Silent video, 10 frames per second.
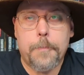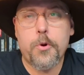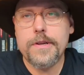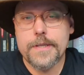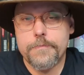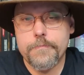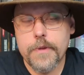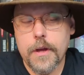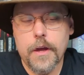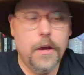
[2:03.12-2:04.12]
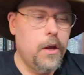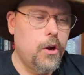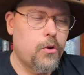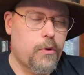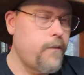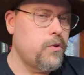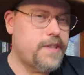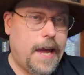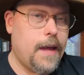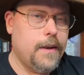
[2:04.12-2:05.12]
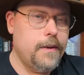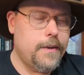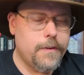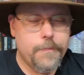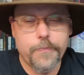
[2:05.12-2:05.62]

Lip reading: a prison, Revel's End.